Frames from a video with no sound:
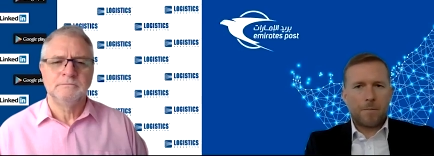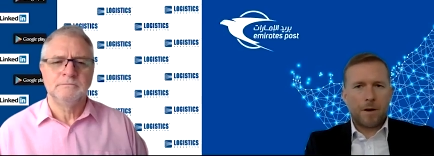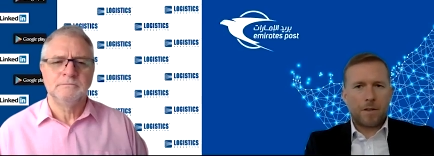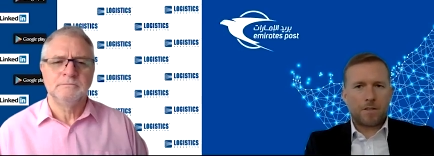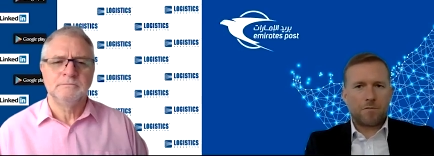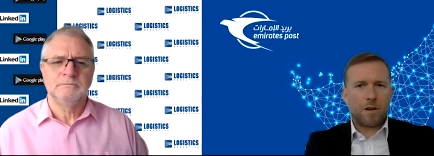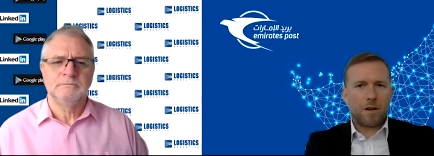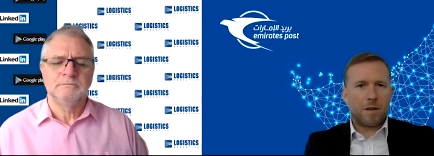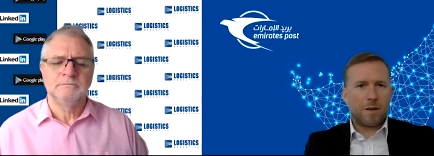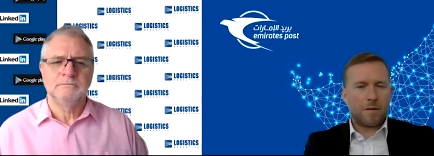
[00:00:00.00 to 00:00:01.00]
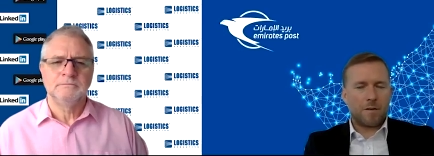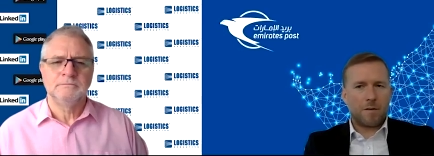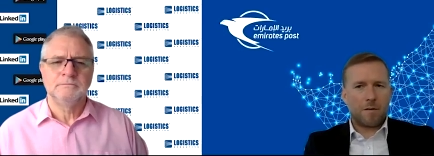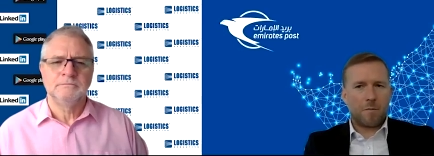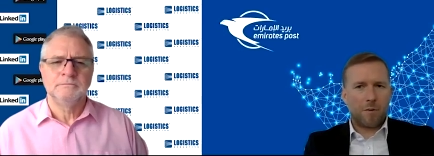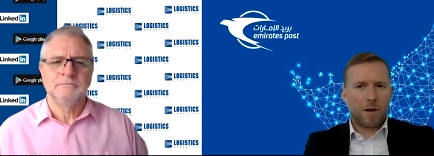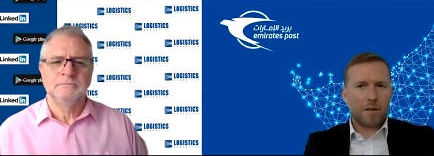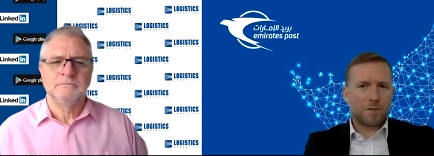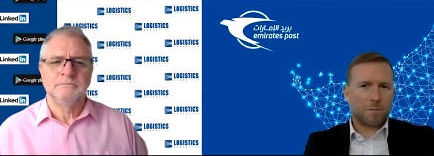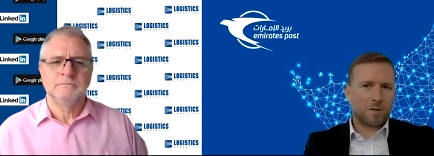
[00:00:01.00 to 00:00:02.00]
Speaker 1: uh, to really bring
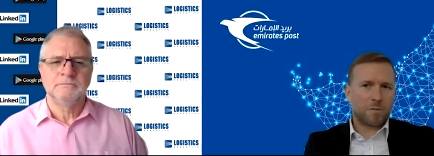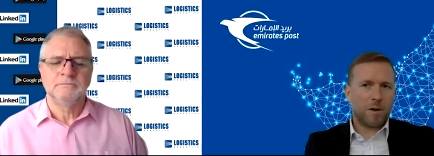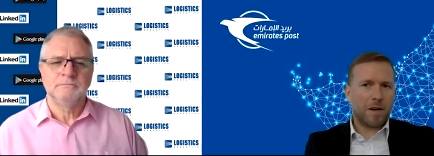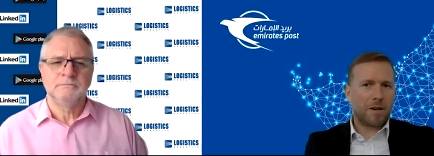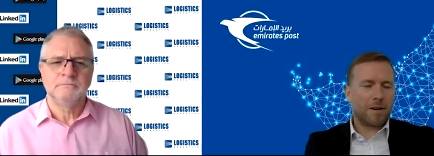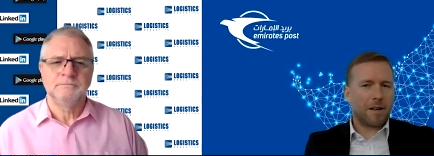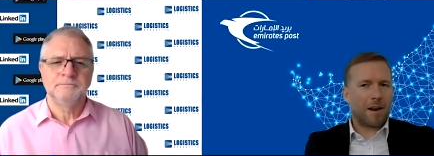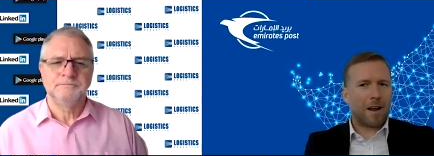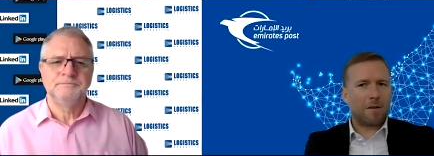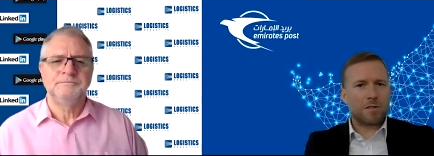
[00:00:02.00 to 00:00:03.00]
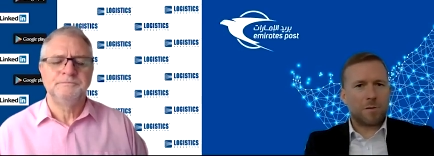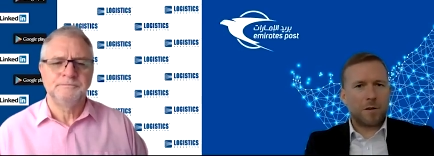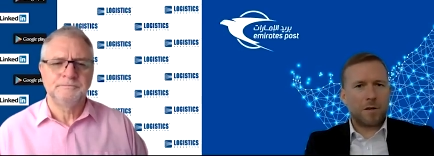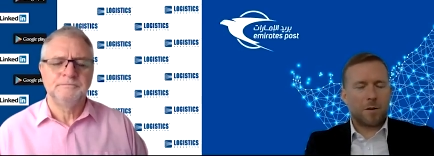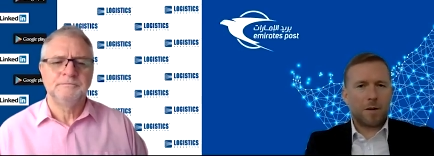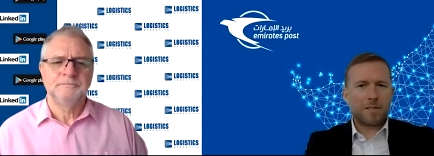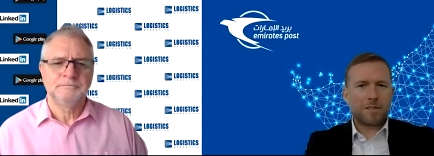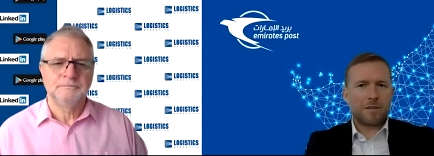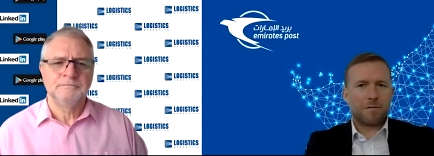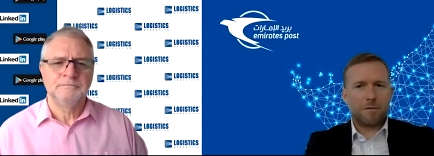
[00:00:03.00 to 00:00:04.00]
us up to speed and allow us to be
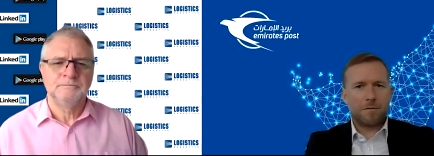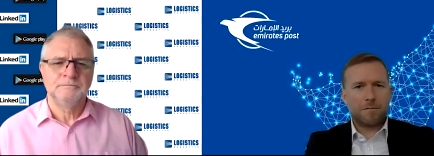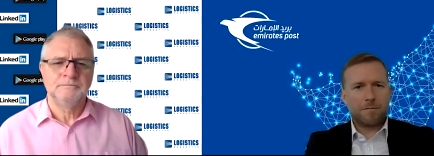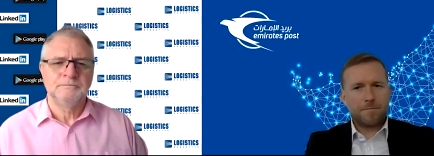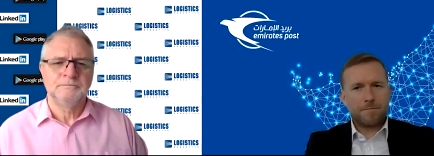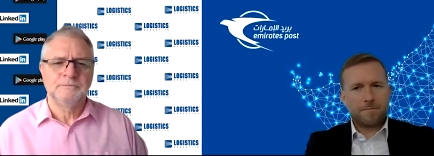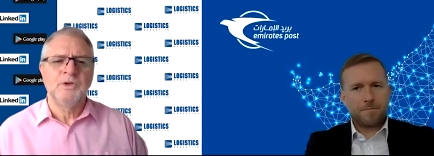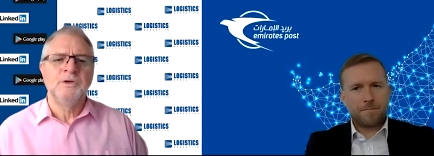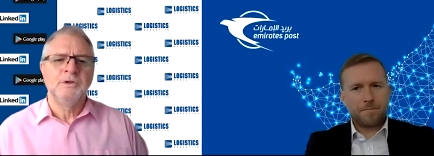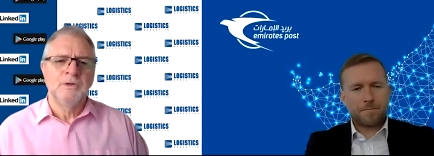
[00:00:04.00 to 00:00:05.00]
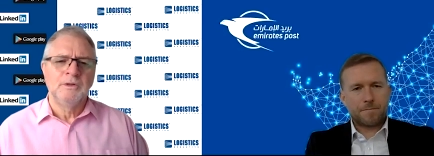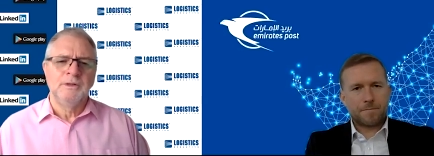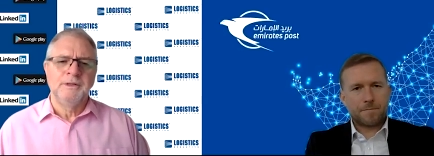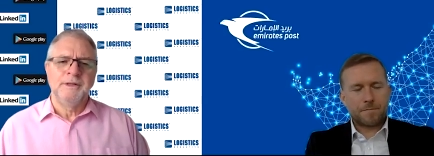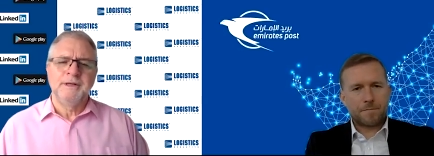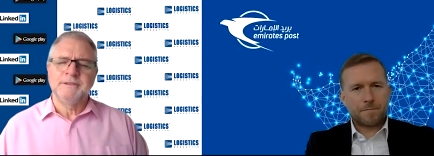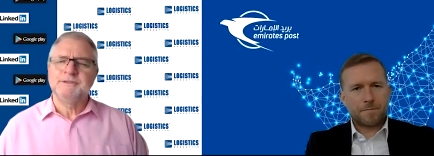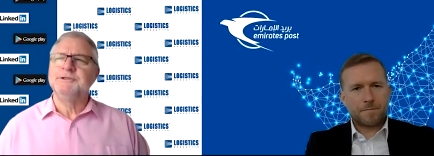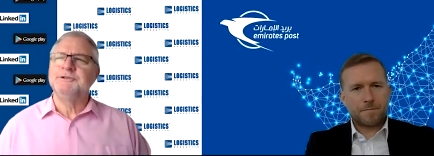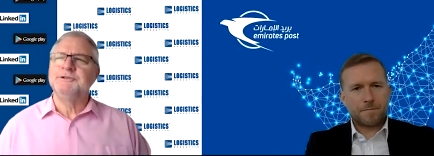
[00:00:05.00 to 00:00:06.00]
competitive.
Speaker 2: Yeah,
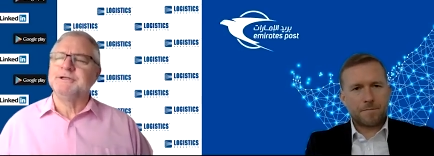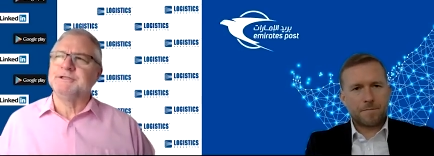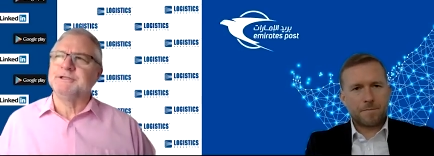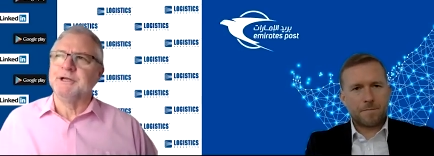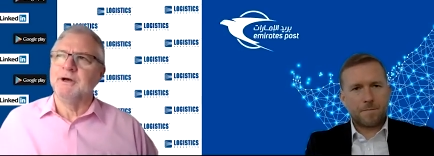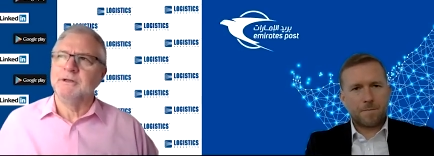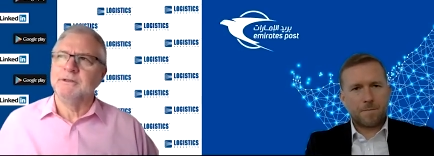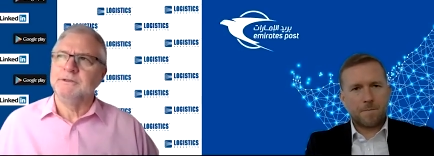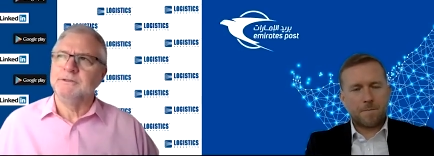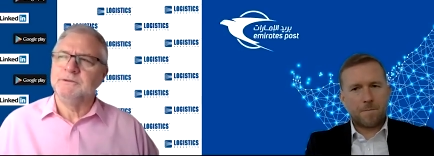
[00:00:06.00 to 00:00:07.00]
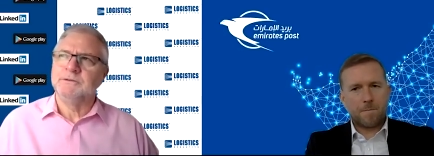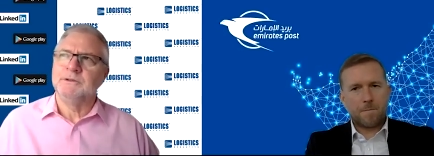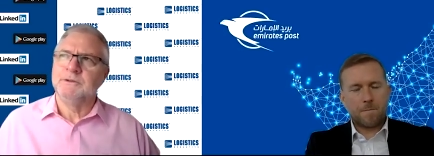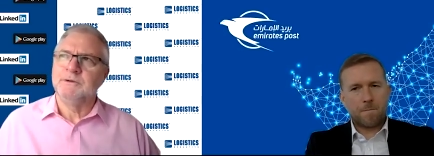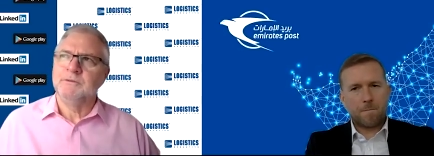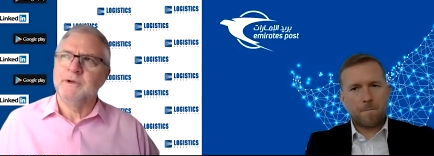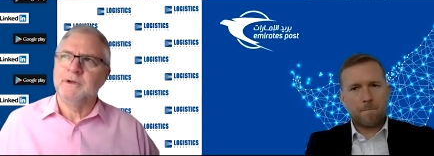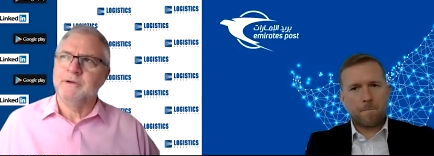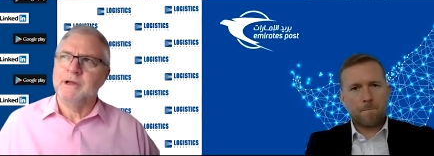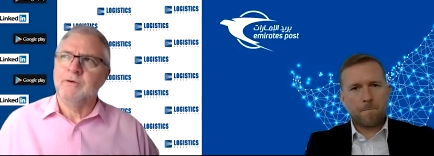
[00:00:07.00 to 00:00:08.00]
it's interesting. I, you know,
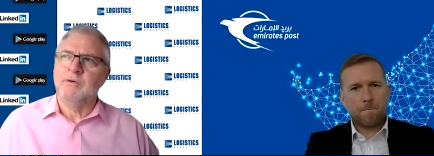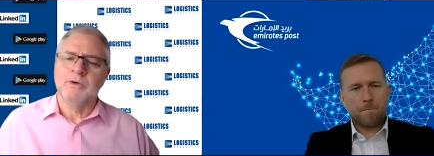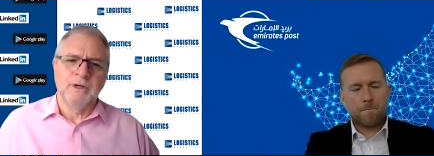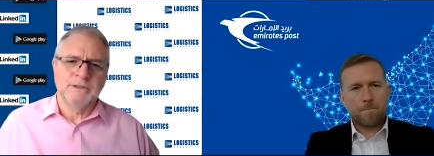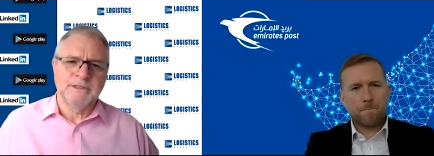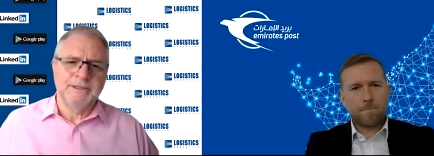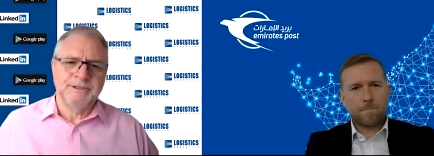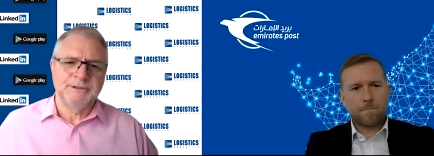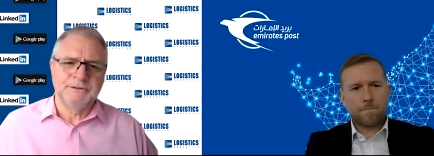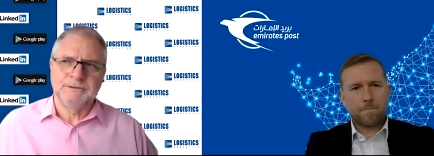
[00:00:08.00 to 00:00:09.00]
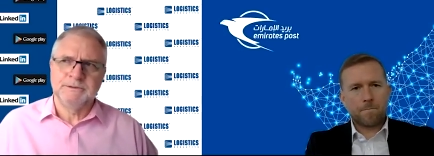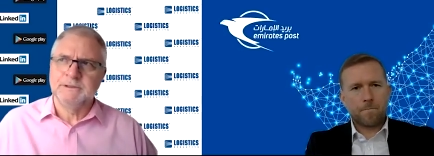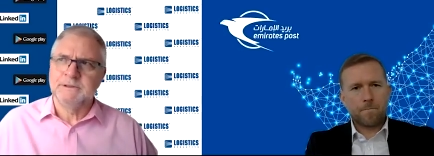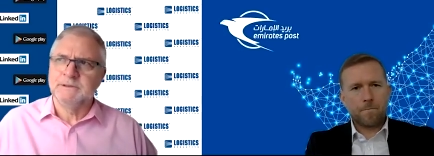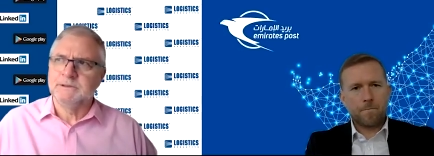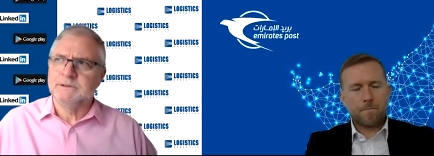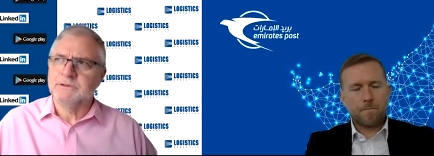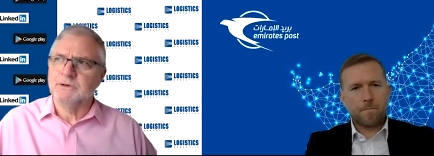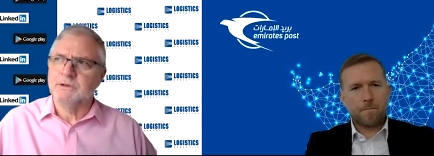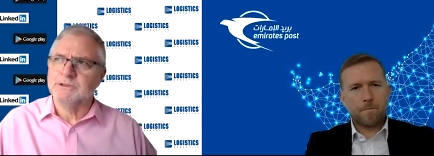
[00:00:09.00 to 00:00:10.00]
our organisation uh,
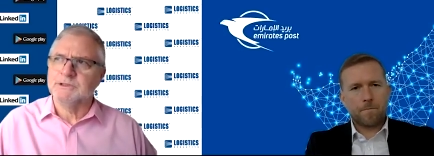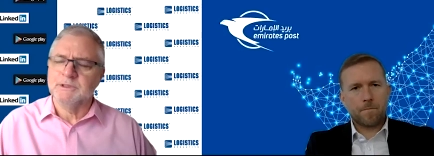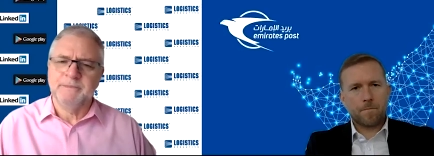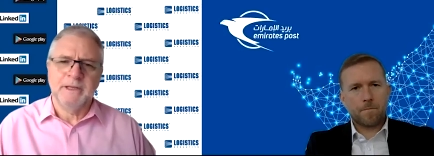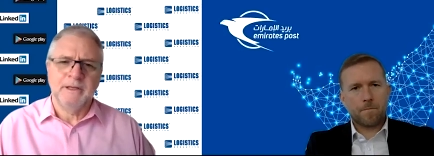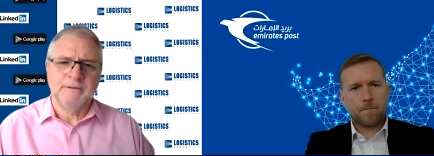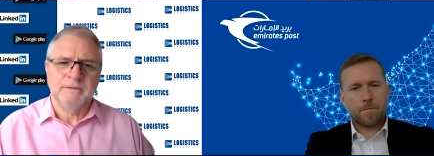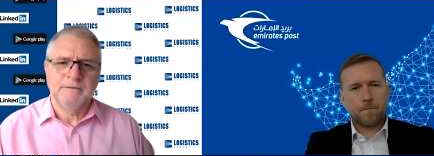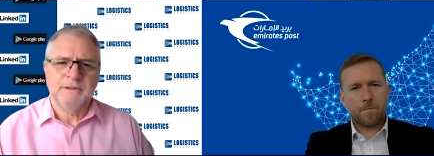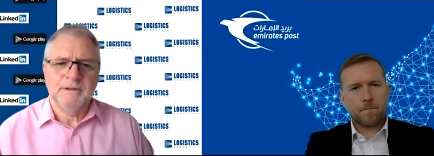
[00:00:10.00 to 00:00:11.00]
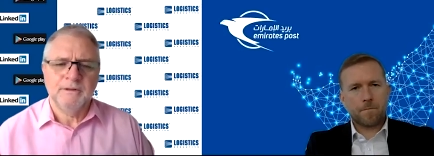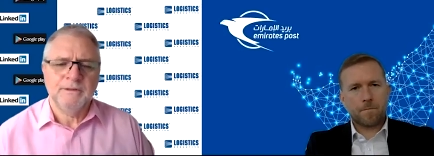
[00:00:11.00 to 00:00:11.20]
across about uh,